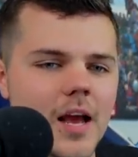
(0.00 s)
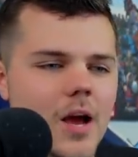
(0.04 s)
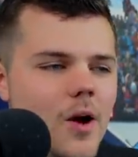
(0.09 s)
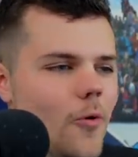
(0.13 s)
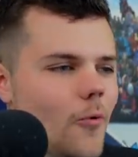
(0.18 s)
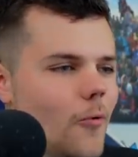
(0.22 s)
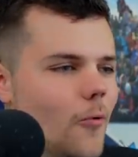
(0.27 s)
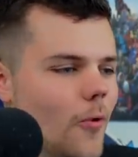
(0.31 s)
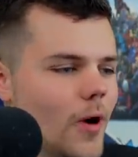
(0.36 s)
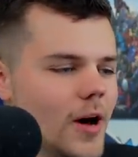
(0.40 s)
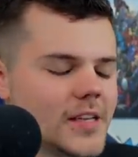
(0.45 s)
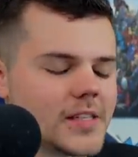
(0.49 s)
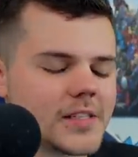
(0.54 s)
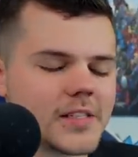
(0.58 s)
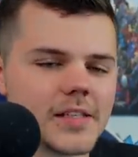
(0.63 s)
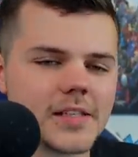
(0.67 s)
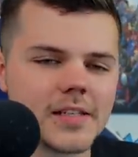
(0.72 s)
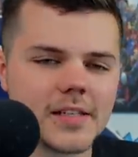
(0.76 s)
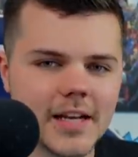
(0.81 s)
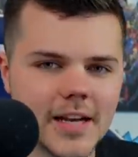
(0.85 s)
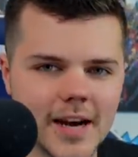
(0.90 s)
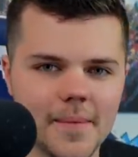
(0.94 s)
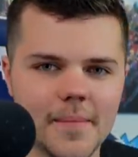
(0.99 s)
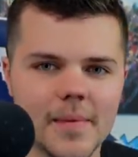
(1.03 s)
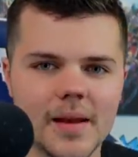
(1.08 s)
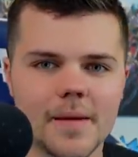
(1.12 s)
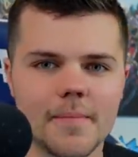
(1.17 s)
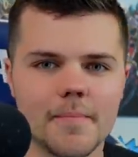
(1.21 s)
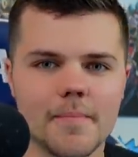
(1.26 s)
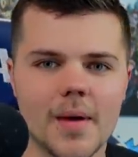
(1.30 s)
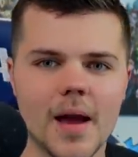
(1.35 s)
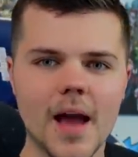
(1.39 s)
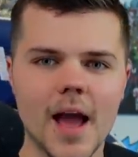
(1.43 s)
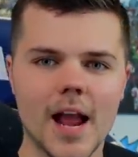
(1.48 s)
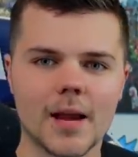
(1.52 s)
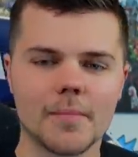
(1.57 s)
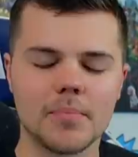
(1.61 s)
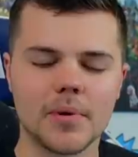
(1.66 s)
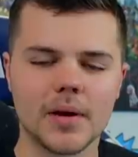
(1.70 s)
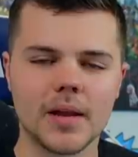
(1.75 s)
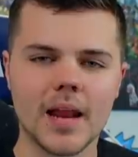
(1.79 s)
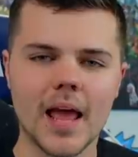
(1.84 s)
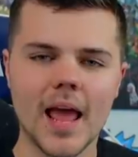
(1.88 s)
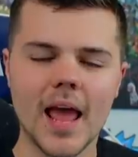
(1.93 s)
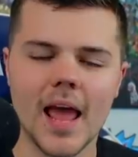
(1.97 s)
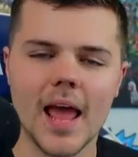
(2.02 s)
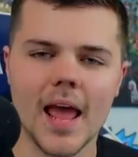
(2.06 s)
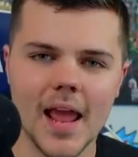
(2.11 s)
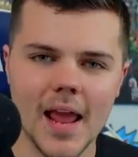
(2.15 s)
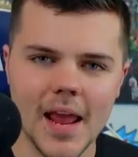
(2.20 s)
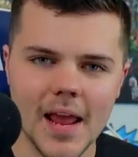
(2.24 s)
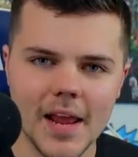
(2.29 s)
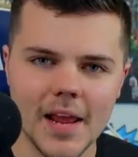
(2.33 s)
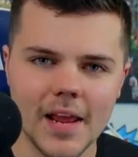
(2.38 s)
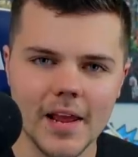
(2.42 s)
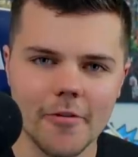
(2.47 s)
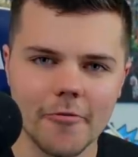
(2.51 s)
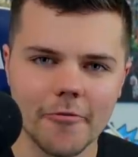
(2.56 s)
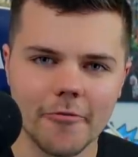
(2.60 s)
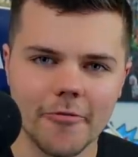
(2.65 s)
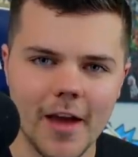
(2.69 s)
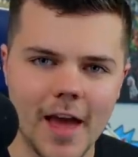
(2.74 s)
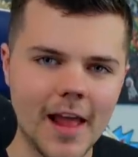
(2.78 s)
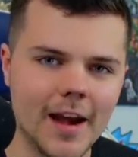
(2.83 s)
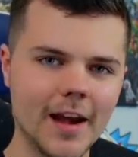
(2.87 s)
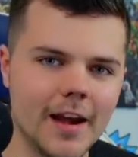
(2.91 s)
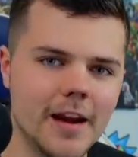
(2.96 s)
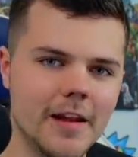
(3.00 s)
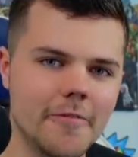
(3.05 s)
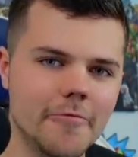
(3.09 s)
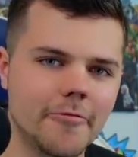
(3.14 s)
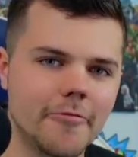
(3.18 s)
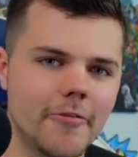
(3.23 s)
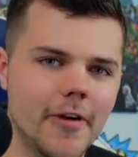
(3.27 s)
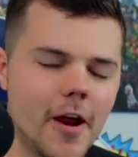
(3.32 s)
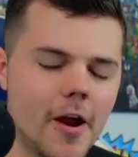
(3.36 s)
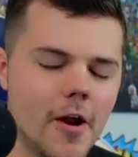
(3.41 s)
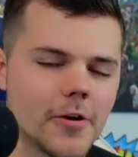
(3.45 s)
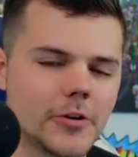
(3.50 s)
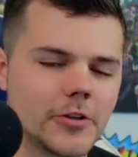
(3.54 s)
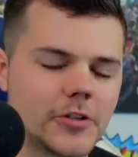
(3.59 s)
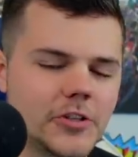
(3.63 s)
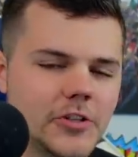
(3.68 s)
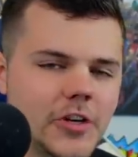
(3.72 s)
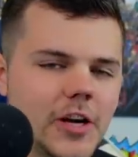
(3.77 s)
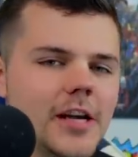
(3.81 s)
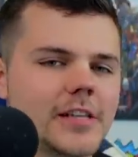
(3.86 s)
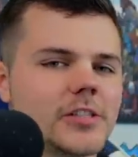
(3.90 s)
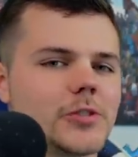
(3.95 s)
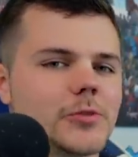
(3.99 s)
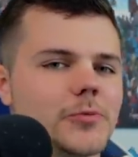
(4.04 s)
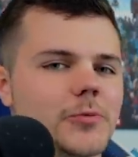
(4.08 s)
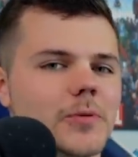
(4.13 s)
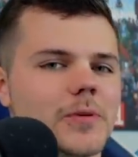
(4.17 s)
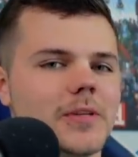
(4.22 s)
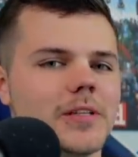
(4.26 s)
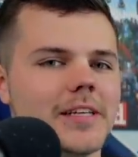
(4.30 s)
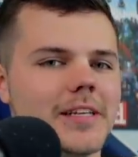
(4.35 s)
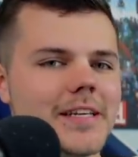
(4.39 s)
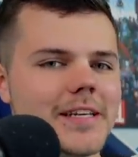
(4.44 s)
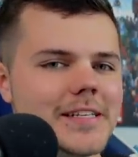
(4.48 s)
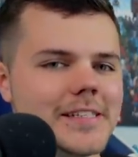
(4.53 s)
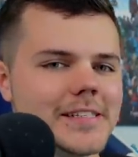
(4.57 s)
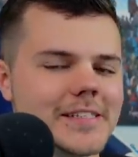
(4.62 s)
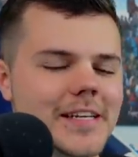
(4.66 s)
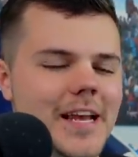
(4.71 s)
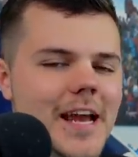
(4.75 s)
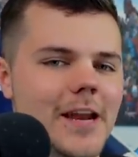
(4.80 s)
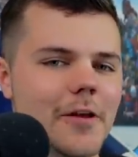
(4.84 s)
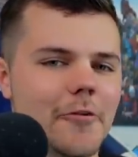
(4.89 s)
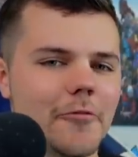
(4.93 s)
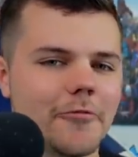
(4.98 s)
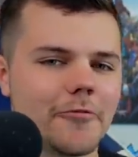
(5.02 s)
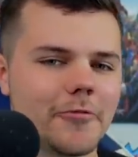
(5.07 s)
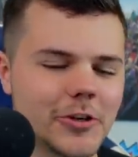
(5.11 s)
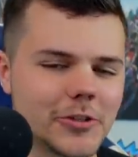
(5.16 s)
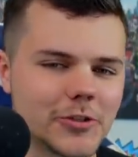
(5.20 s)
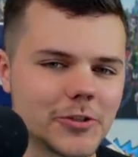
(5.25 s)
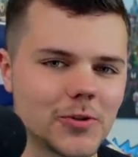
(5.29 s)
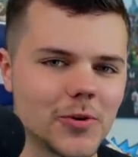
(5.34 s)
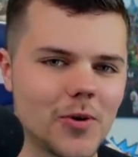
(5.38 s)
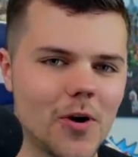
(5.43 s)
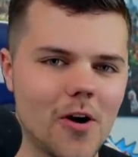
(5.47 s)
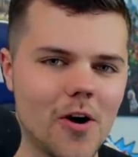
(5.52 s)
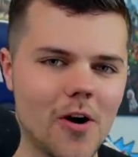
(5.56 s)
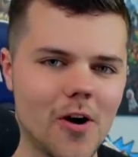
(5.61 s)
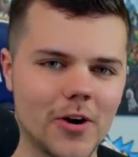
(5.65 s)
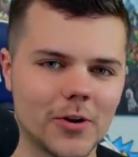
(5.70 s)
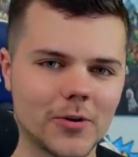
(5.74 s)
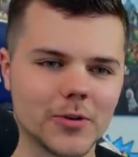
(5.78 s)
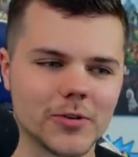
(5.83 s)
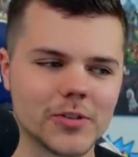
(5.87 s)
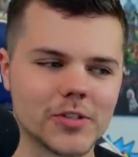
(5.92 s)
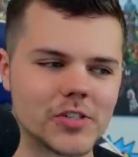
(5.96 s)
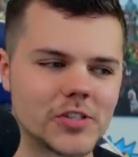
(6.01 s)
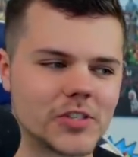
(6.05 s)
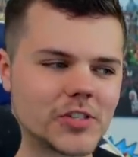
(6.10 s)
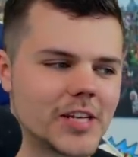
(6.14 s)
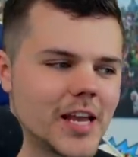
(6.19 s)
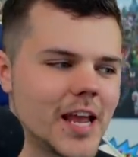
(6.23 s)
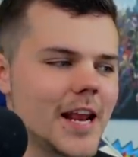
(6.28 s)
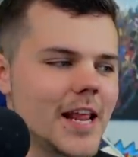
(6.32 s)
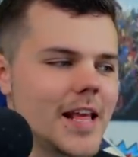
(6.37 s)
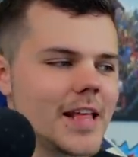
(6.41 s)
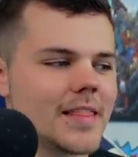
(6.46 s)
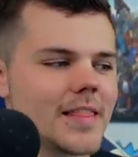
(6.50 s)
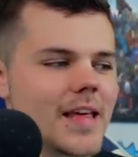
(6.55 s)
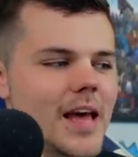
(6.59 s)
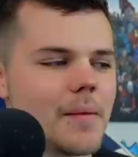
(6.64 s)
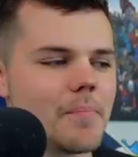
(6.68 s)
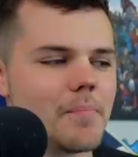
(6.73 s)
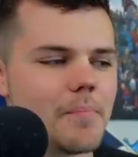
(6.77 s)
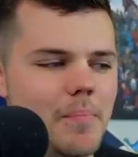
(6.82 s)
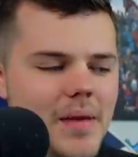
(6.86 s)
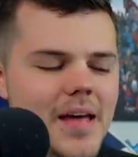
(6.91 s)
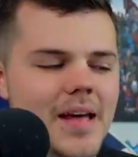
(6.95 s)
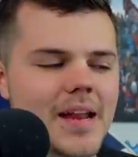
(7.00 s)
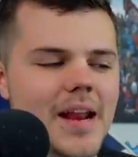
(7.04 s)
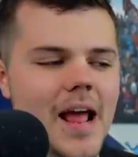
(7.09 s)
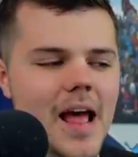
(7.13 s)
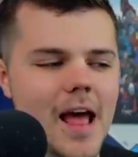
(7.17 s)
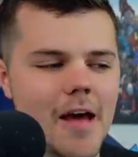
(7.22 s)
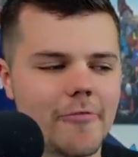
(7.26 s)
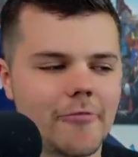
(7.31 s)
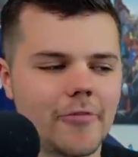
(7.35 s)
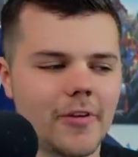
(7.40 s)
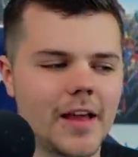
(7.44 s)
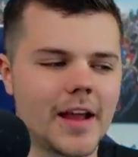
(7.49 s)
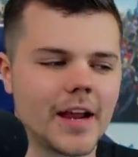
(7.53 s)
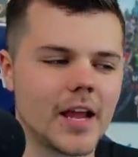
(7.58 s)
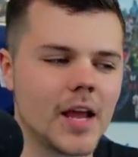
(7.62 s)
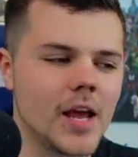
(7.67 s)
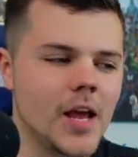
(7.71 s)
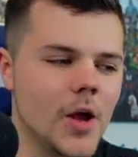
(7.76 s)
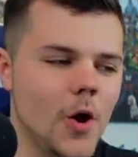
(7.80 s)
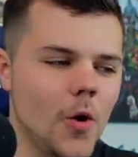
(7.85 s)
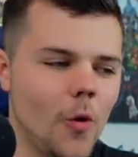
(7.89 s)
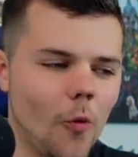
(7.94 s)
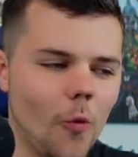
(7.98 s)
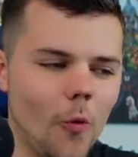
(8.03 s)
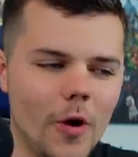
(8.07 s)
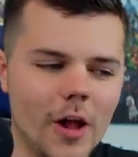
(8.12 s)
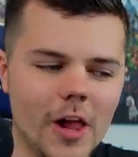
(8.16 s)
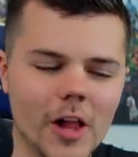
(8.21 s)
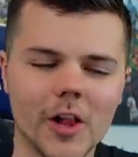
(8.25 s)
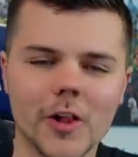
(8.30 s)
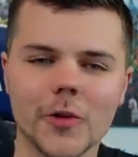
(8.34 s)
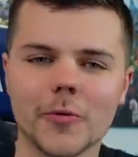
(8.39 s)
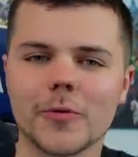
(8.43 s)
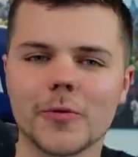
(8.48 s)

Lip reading: wasn't coming back, but hey, Vanity Fair just released an official article stating that Ben Affleck will